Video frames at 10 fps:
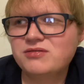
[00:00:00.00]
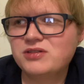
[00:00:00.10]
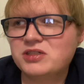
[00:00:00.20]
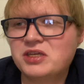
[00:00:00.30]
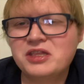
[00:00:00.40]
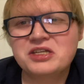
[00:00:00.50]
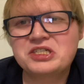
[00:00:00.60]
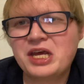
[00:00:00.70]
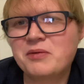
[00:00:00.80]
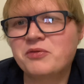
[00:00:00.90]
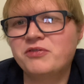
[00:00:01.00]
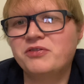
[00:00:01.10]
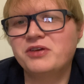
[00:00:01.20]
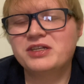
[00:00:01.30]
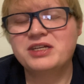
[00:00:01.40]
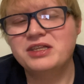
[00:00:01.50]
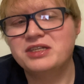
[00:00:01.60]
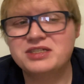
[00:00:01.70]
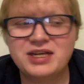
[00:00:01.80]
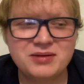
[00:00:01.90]
It's getting the
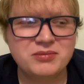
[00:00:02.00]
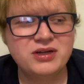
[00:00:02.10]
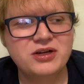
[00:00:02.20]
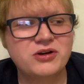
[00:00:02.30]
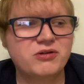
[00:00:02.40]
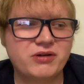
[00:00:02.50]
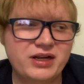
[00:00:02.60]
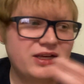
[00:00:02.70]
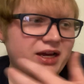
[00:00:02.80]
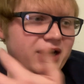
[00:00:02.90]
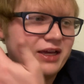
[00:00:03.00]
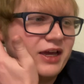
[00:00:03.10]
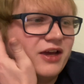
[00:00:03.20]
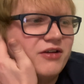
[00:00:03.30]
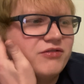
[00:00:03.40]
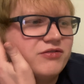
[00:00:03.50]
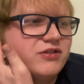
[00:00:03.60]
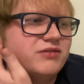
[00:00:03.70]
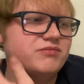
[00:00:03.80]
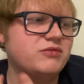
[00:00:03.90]
same rating I gave
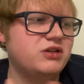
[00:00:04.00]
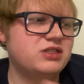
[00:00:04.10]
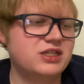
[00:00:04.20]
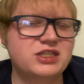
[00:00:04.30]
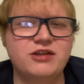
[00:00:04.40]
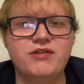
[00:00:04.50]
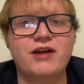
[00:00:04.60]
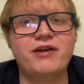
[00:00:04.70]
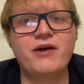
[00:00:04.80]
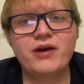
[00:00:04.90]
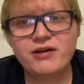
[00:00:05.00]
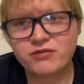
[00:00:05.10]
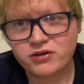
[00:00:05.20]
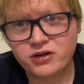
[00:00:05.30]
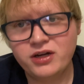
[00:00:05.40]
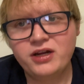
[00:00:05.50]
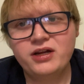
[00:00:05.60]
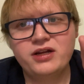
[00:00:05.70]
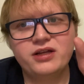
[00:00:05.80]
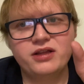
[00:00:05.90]
65. However,
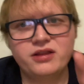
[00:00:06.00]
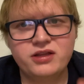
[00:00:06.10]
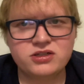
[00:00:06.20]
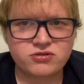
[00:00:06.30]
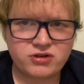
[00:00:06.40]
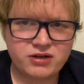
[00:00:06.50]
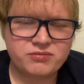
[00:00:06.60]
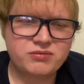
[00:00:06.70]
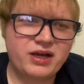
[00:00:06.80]
these are not.